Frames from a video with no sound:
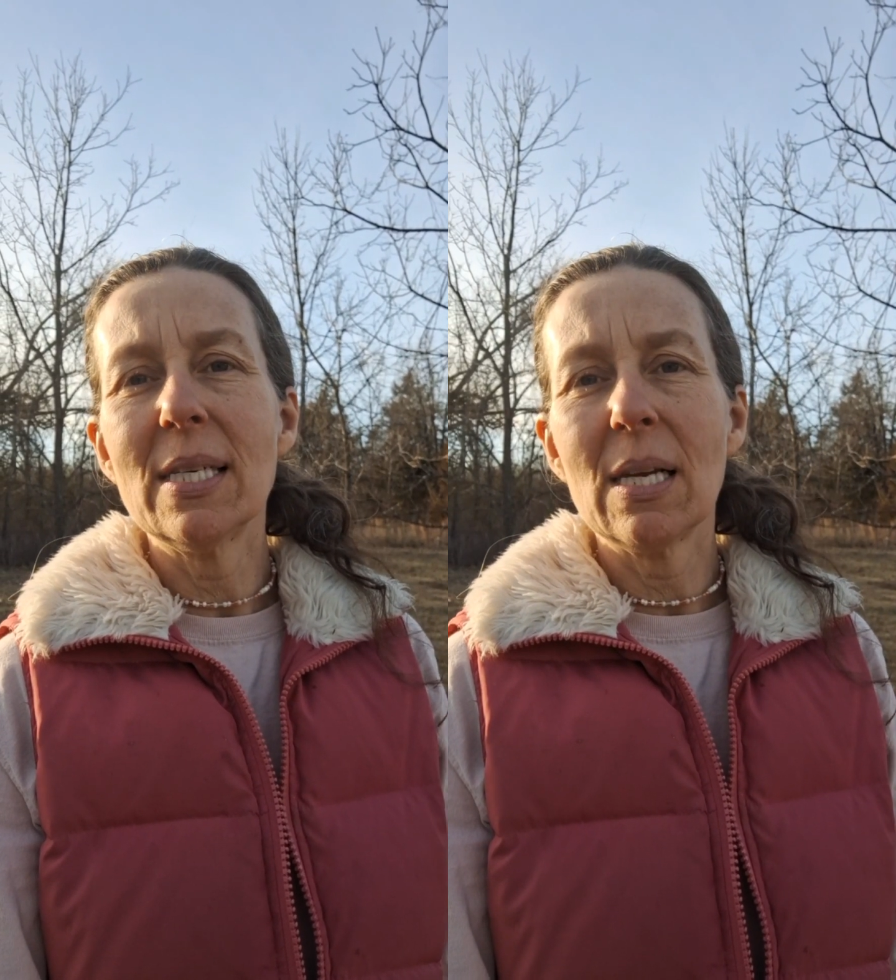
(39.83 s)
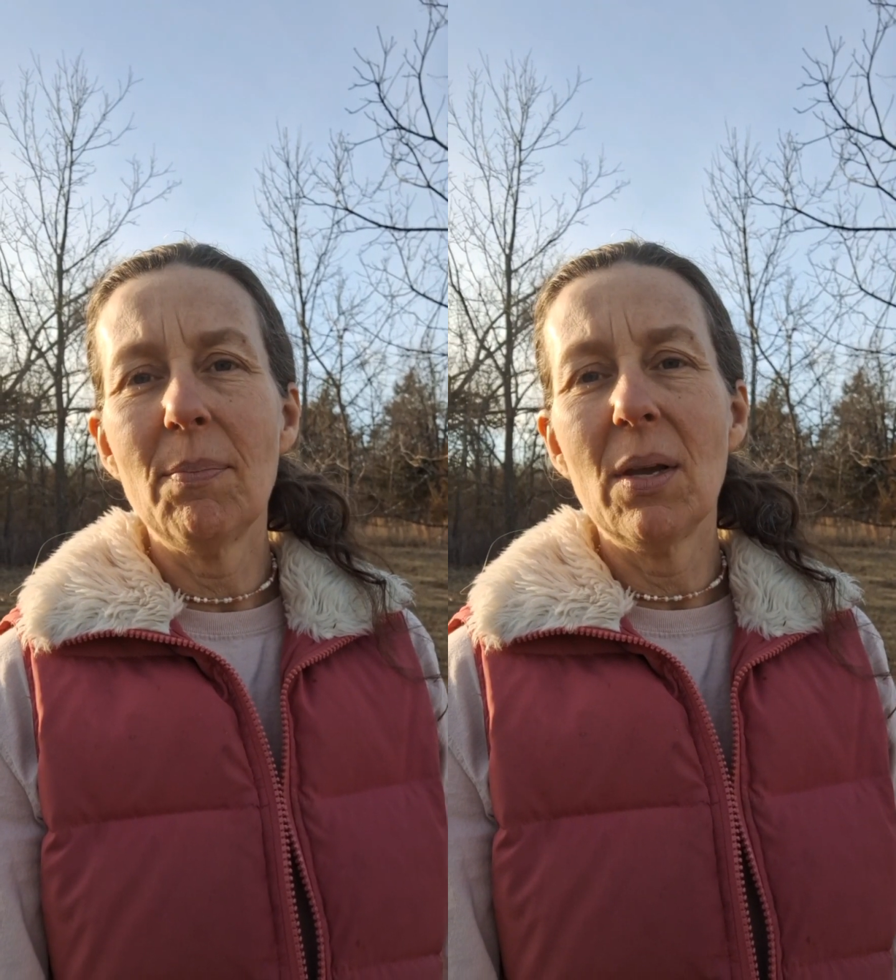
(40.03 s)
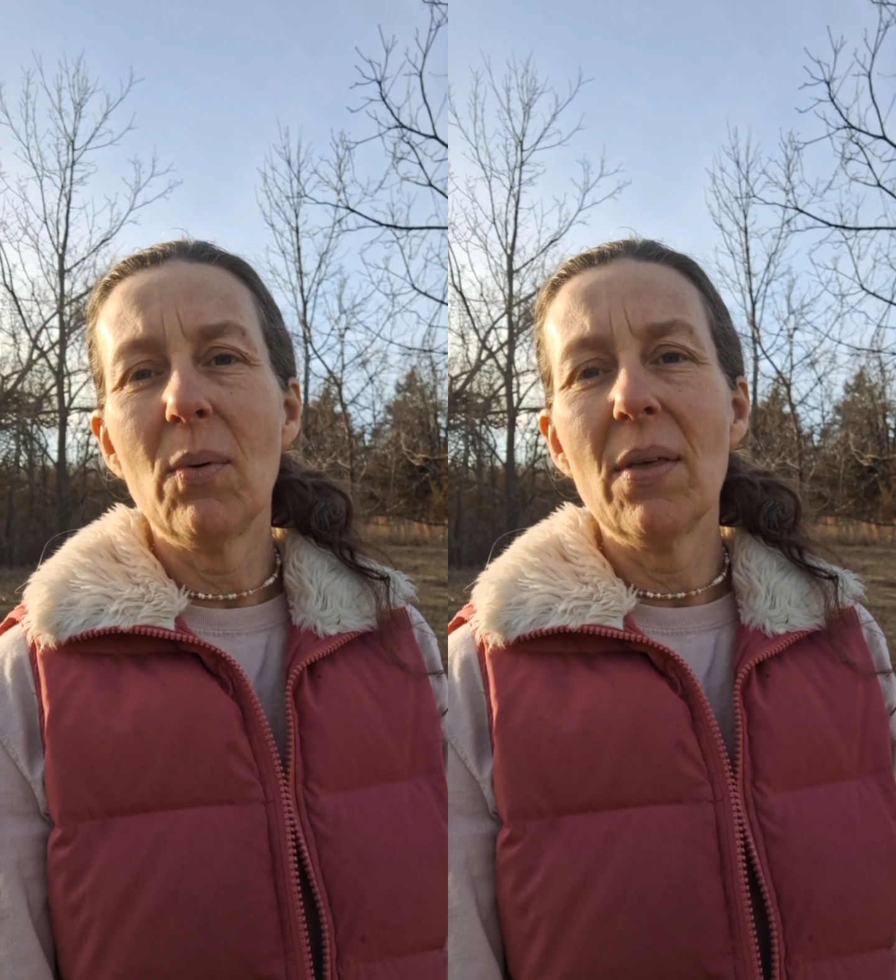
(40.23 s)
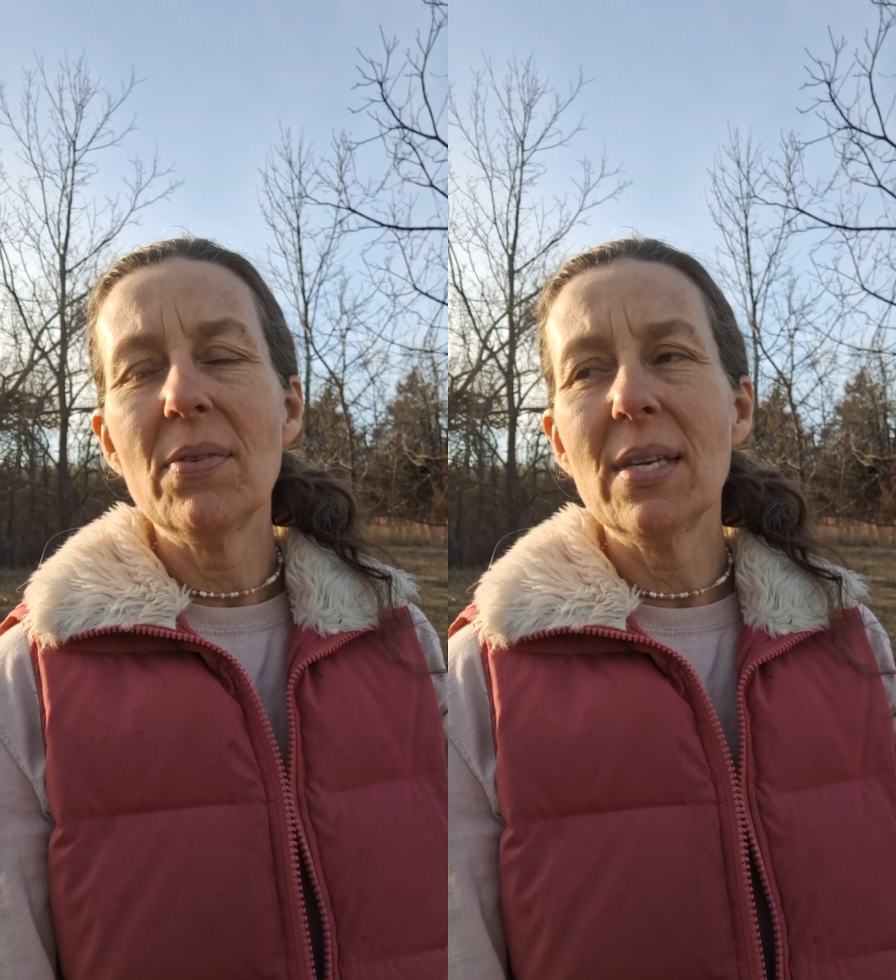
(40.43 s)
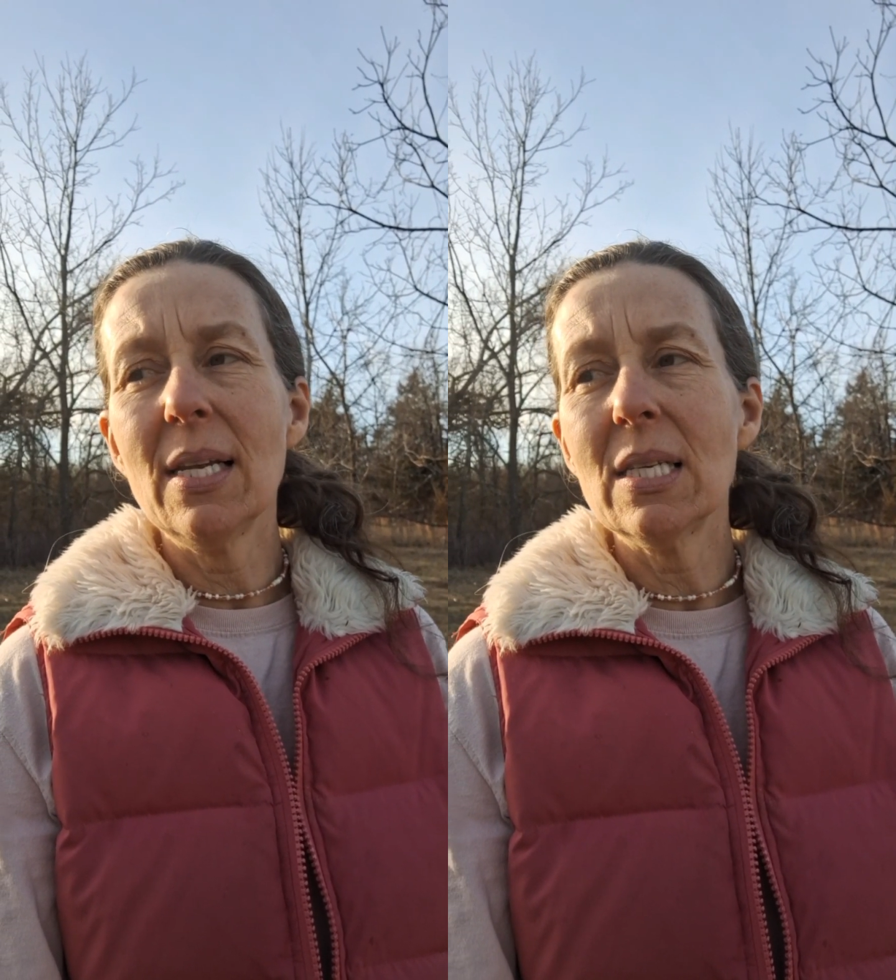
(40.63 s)
something with
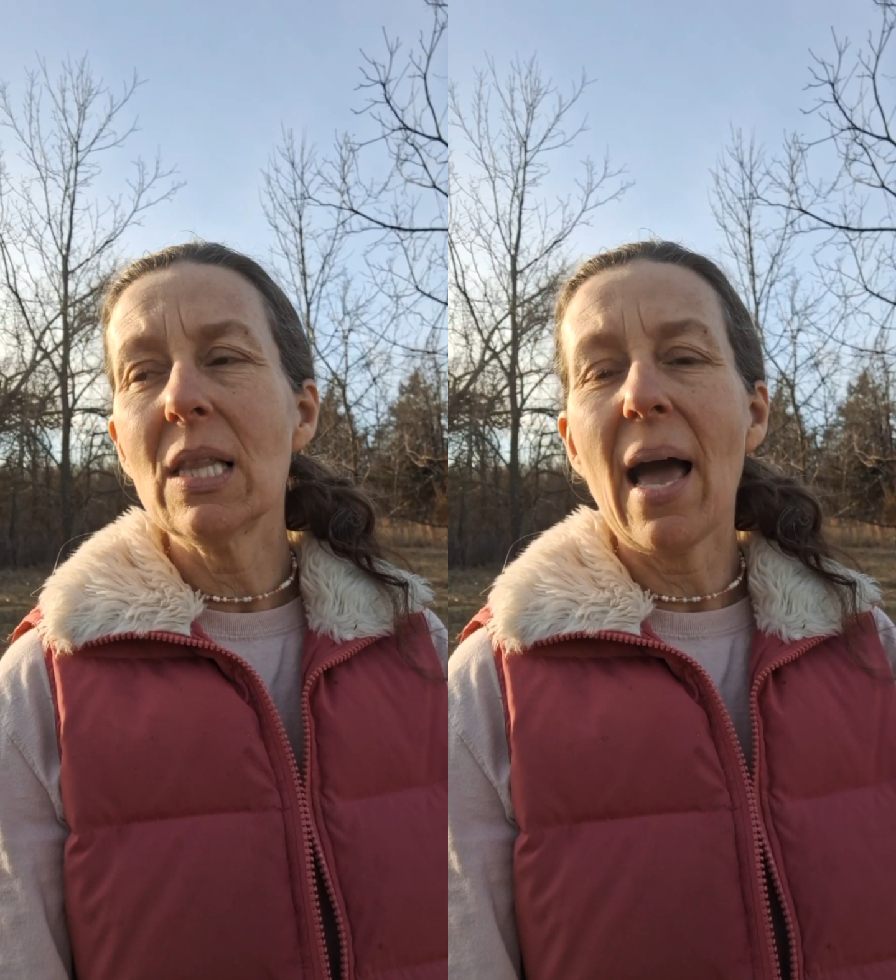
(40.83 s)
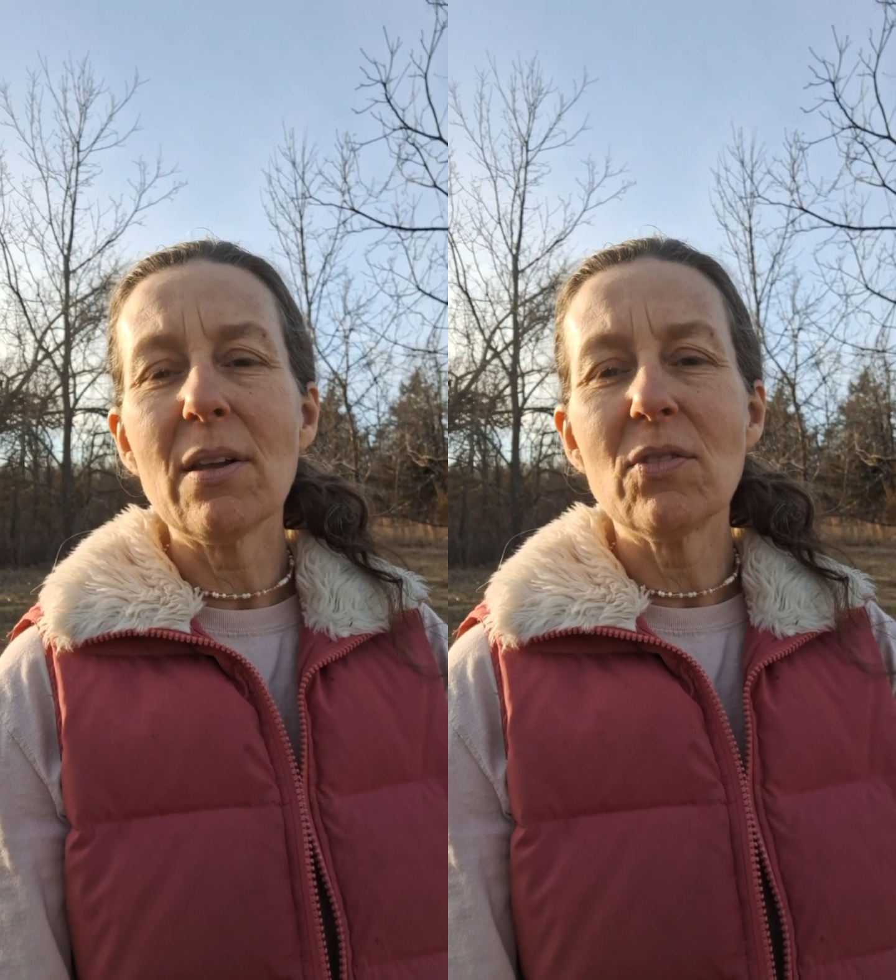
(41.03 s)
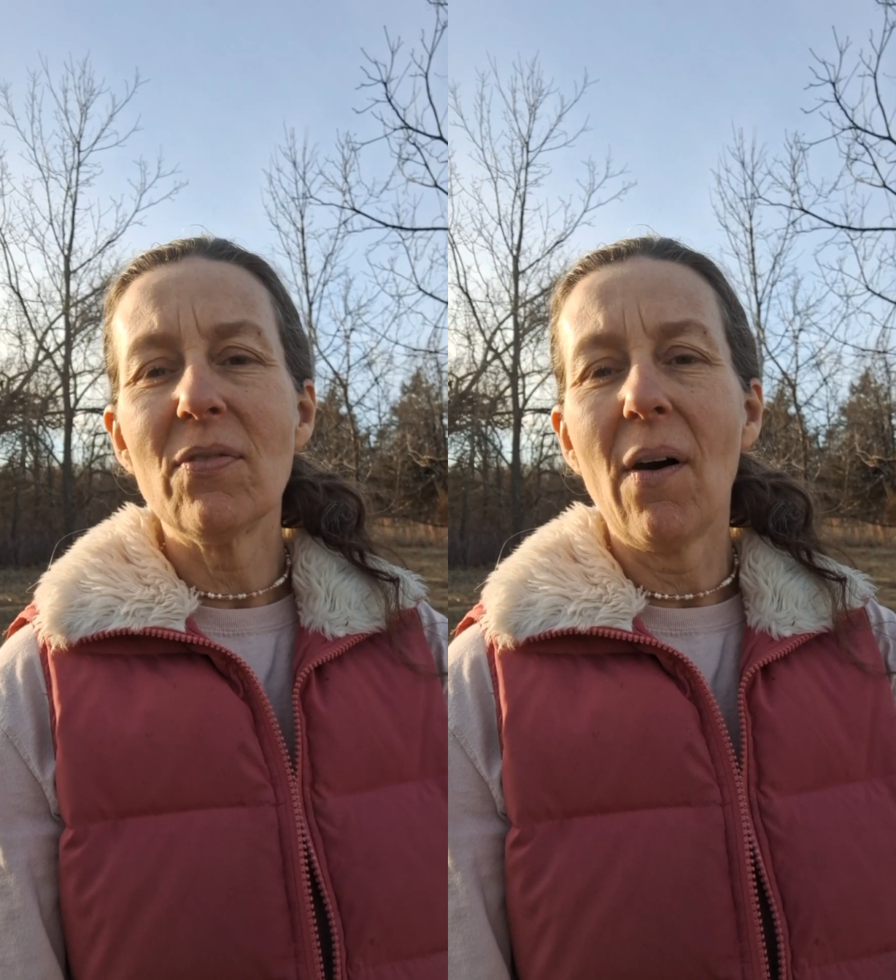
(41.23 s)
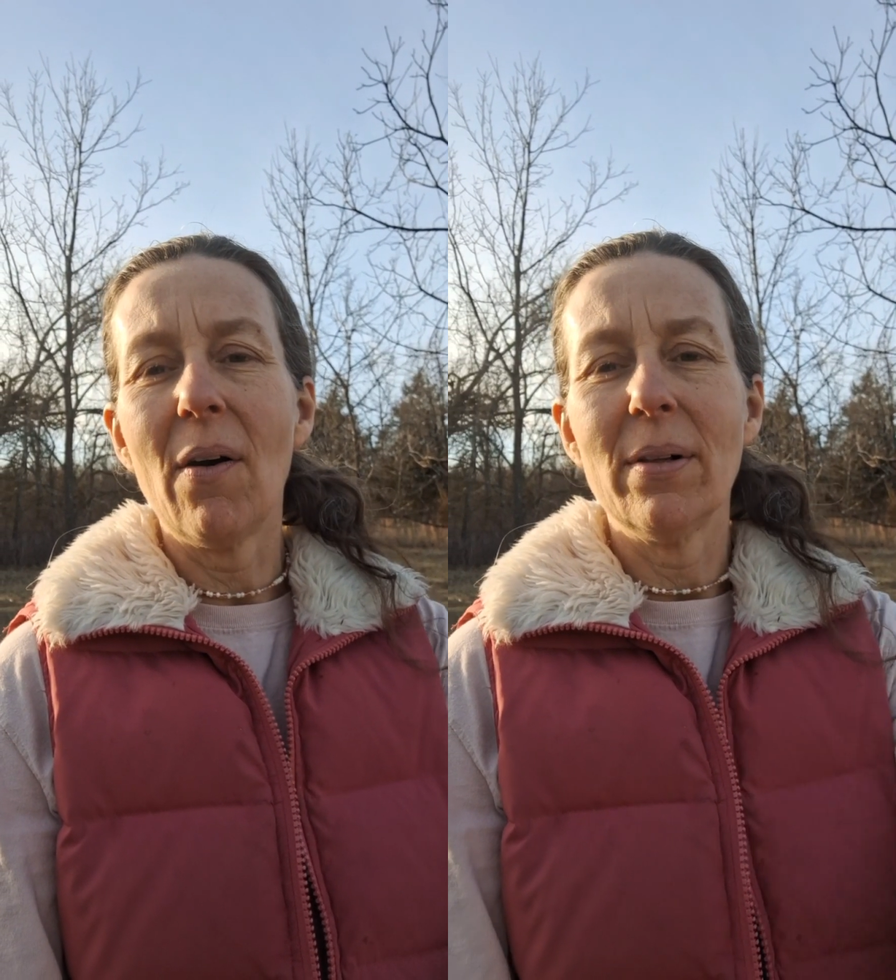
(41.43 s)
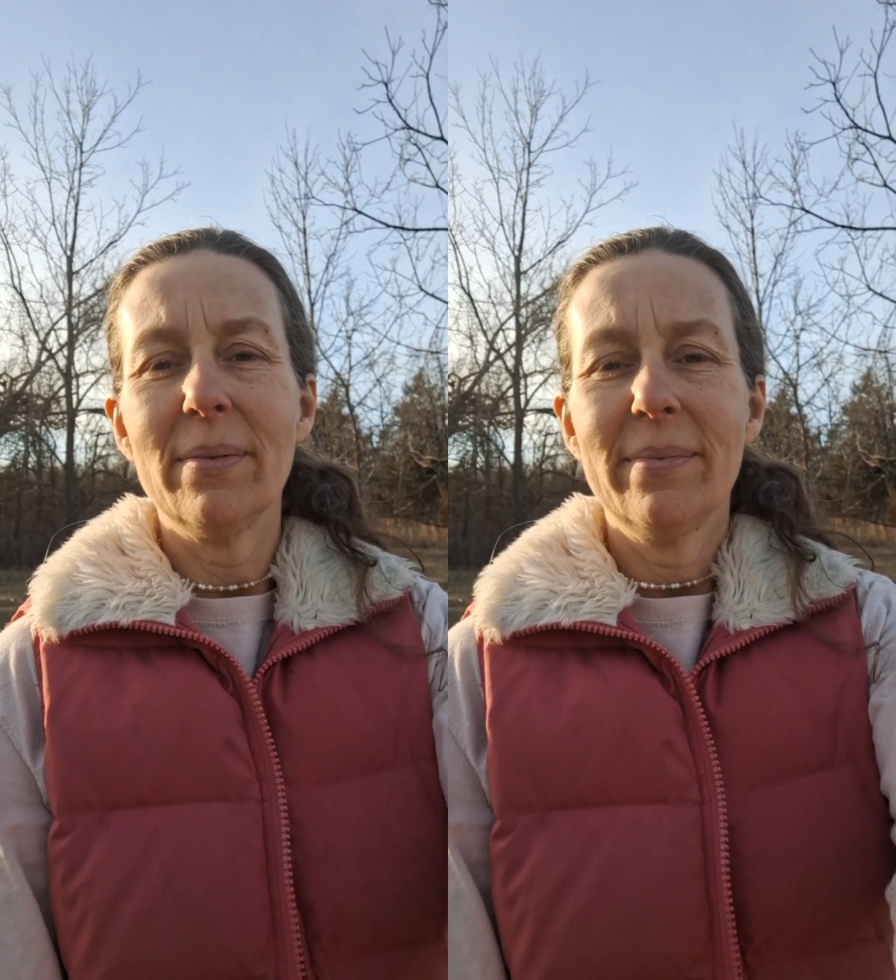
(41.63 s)
since last fall.